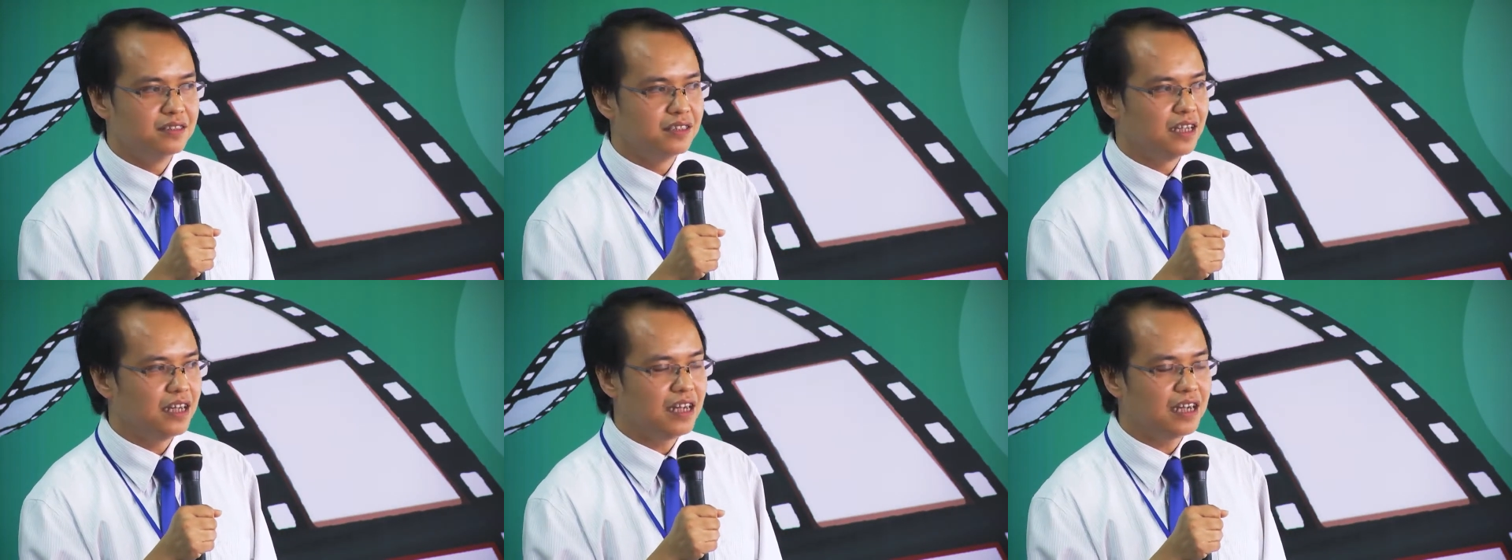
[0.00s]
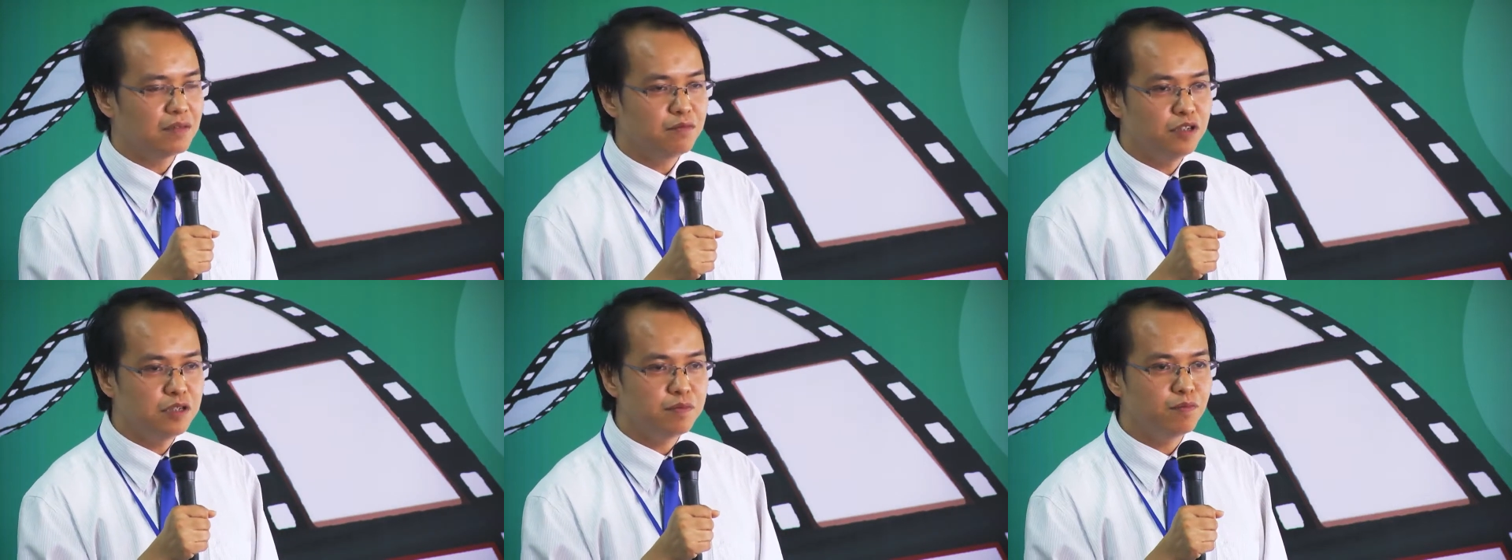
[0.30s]

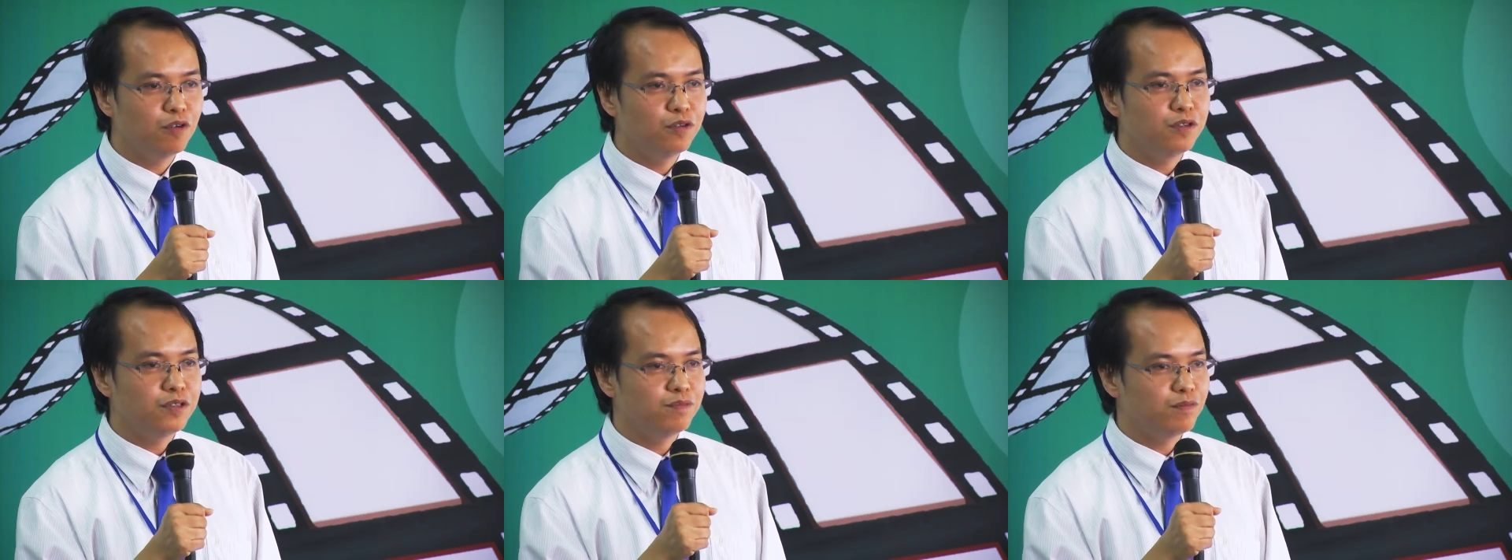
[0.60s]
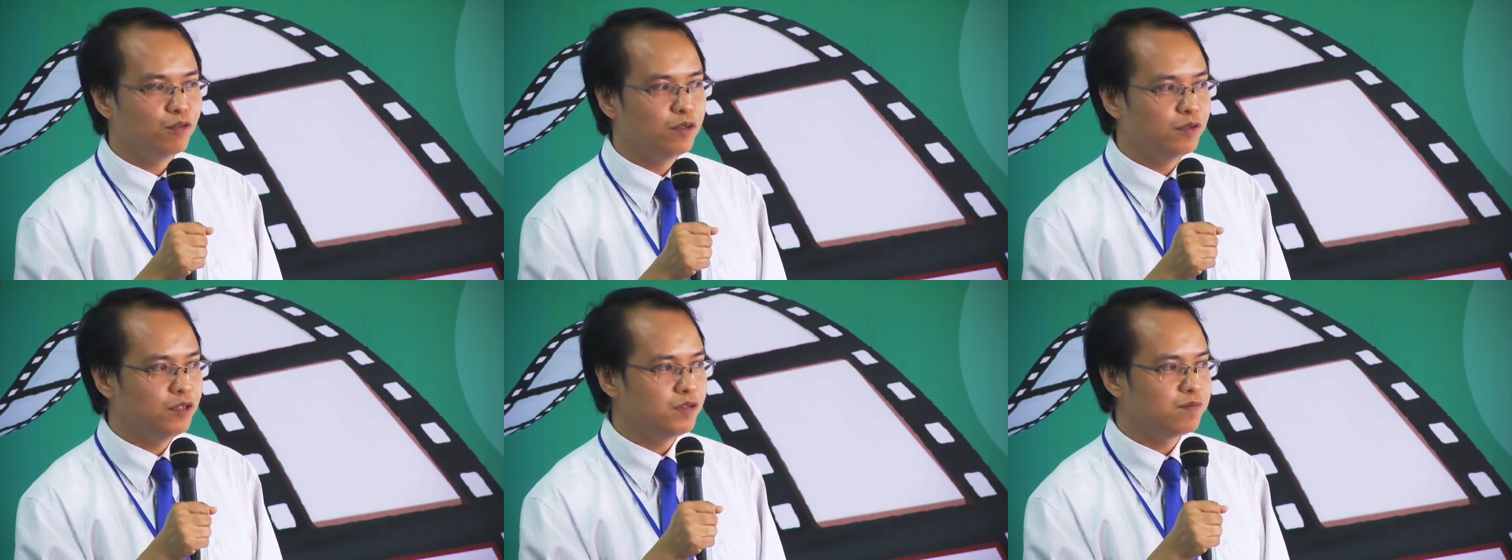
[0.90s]
Erasmus
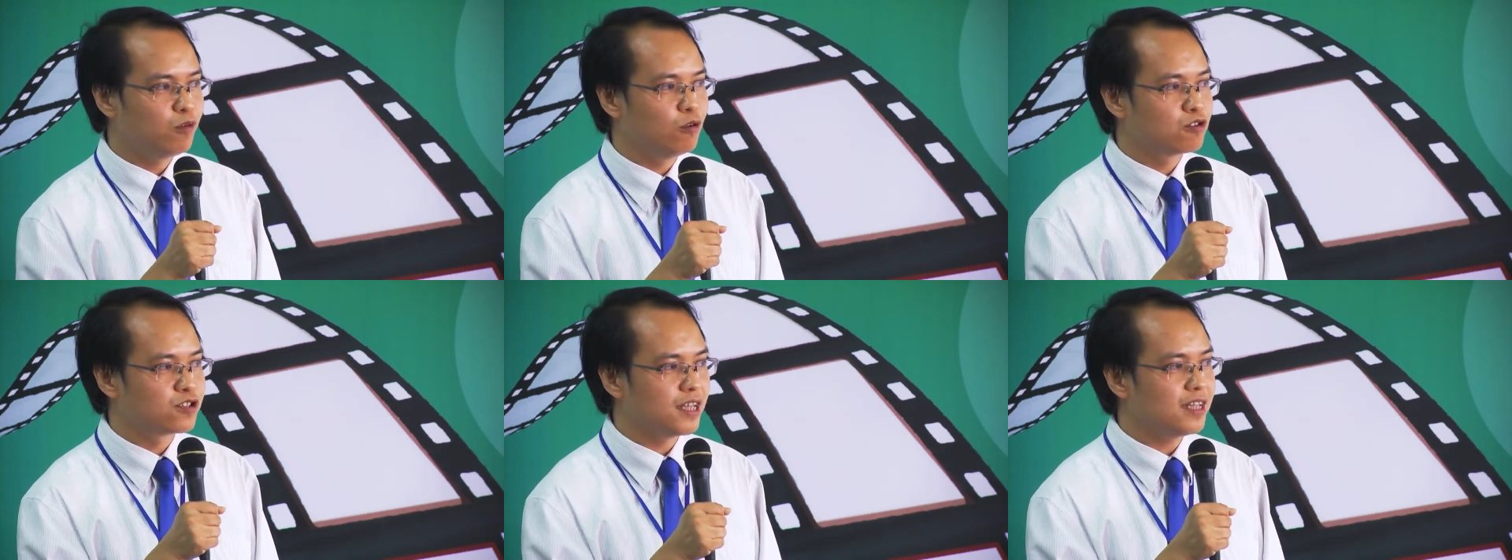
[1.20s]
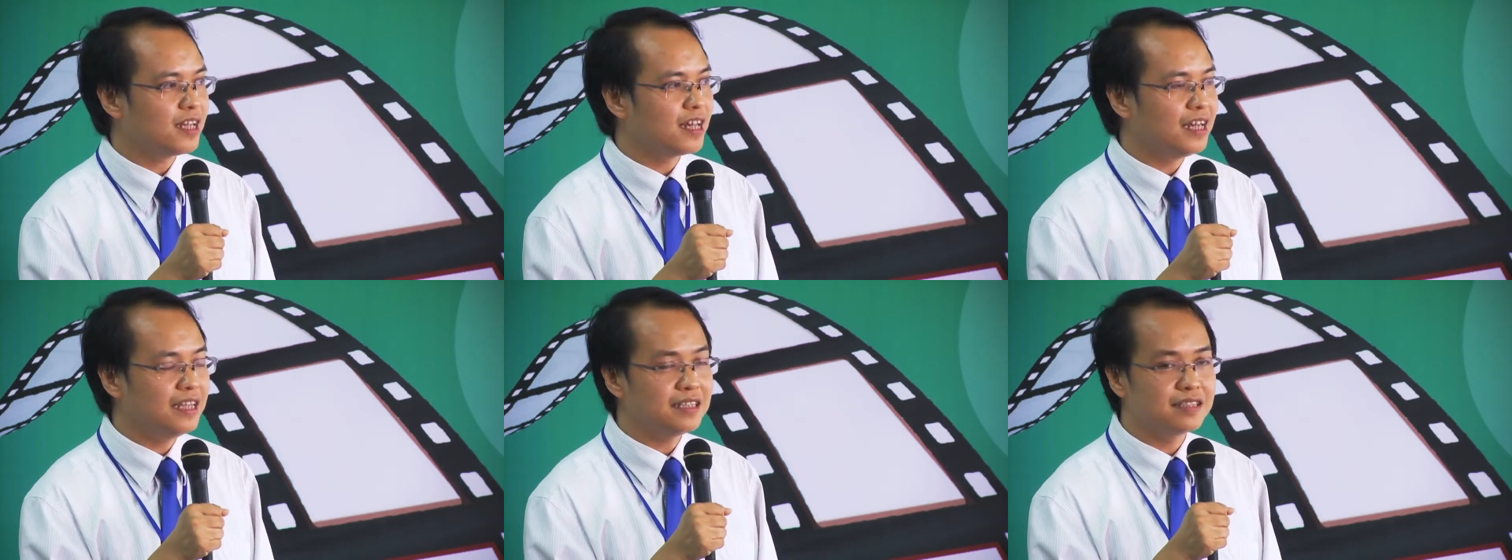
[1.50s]

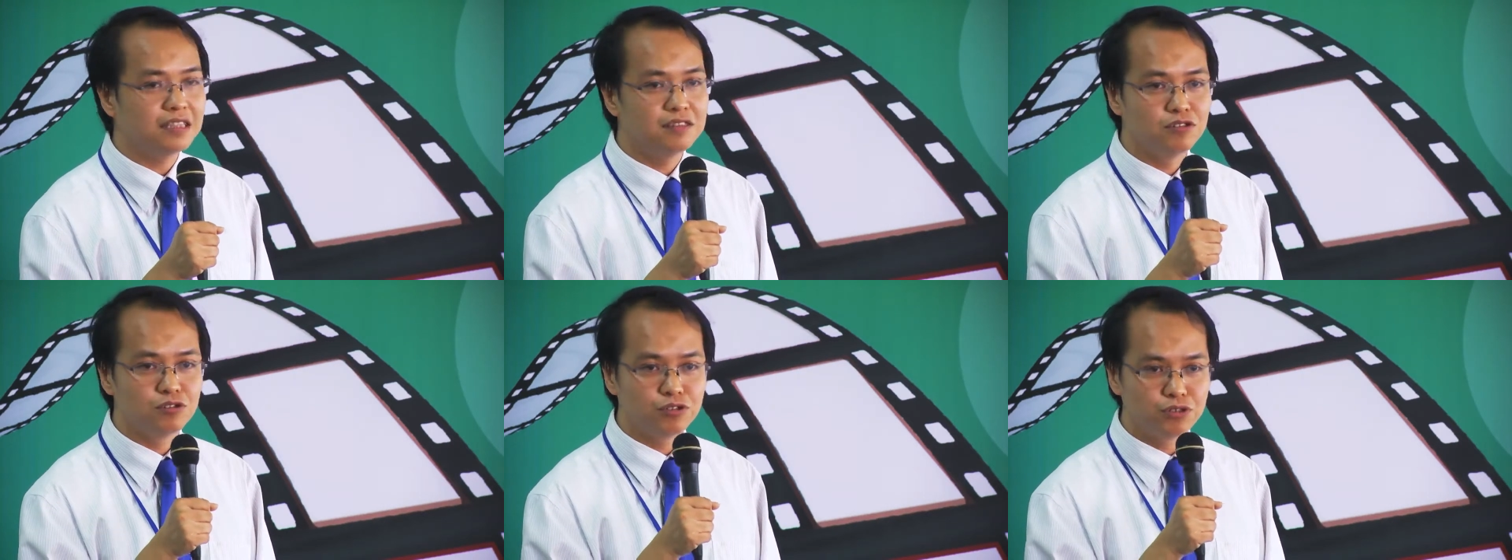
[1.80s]
projects.